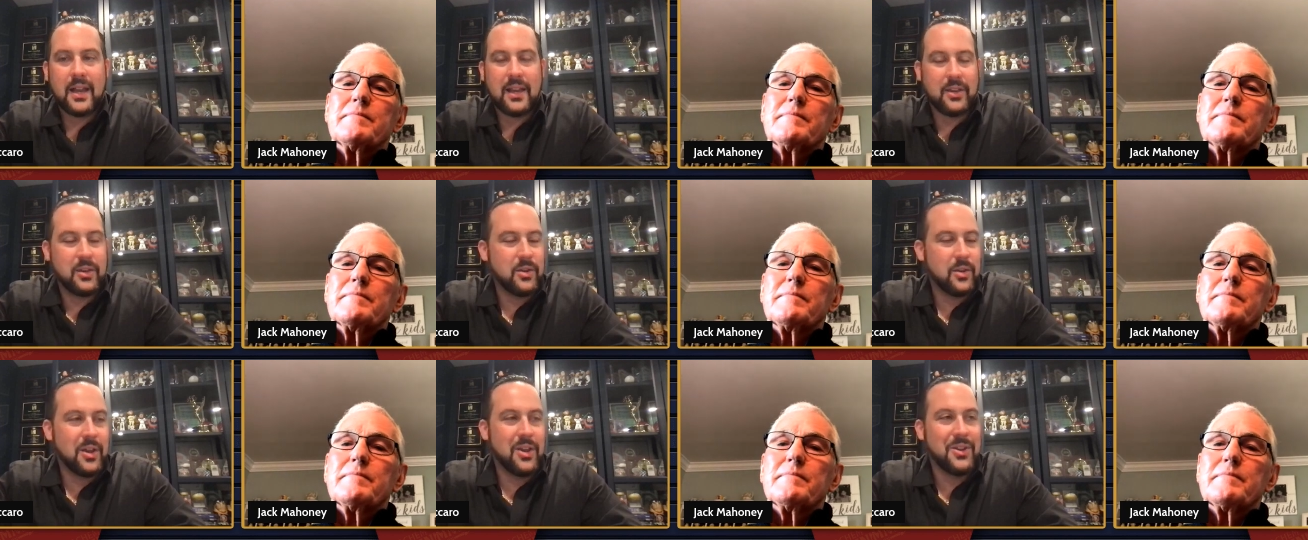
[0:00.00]

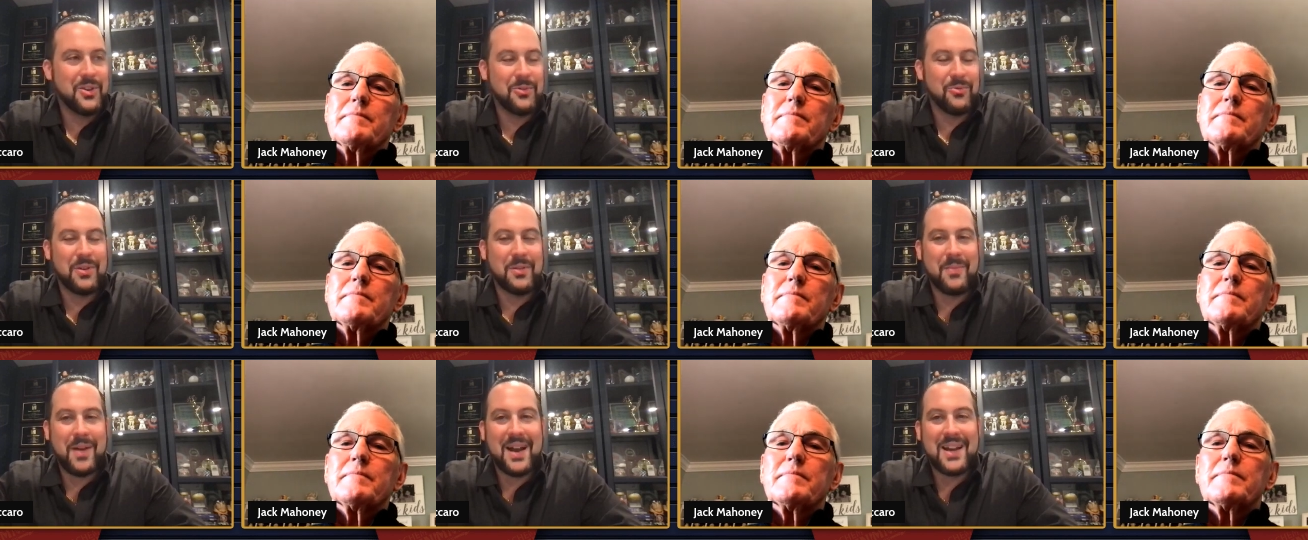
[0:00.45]
Speaker 1: you,
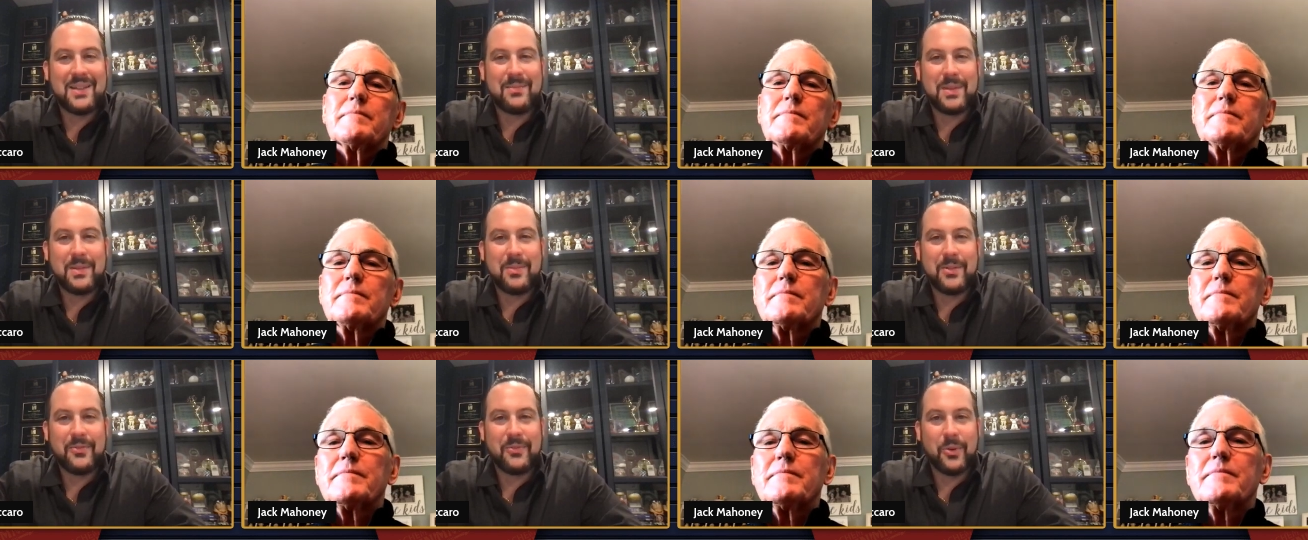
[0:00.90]
you,
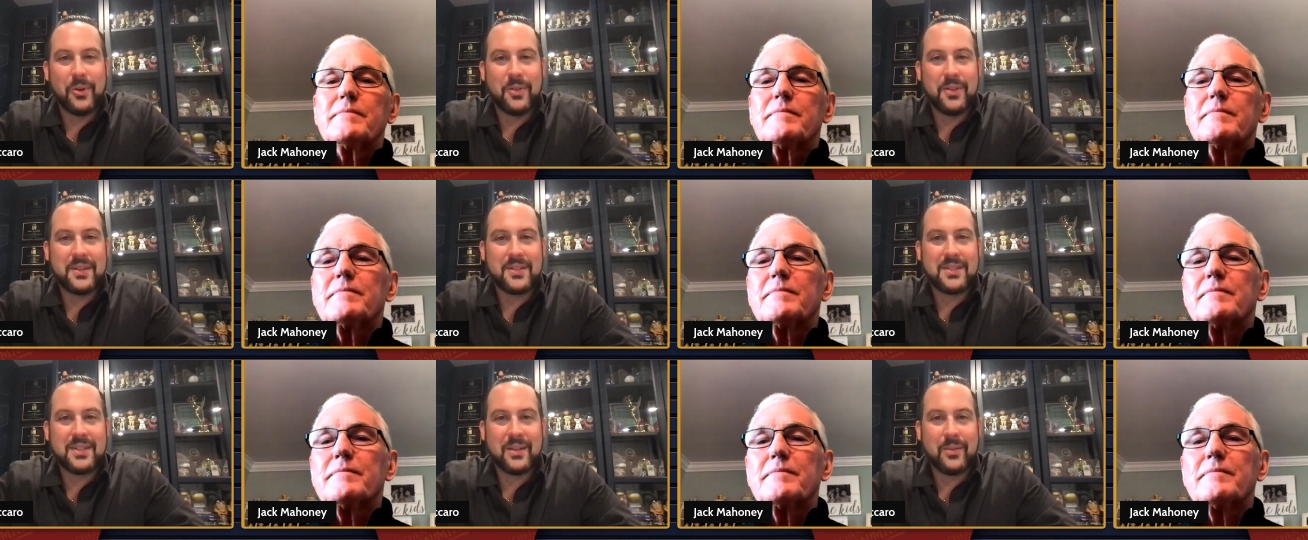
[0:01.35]
reminded me
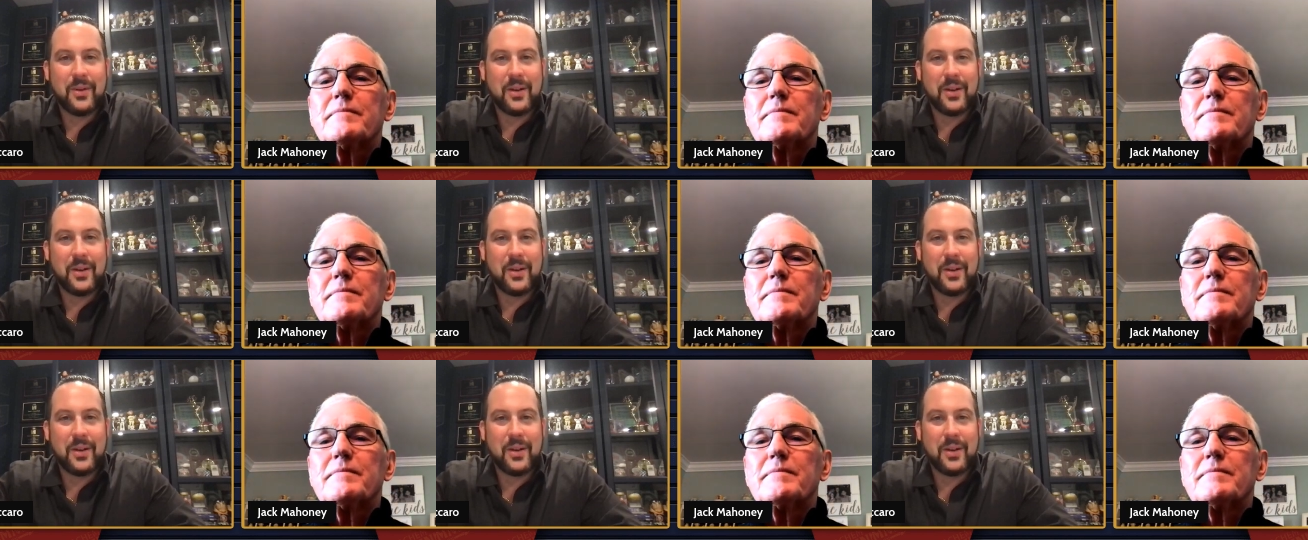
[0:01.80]
before this.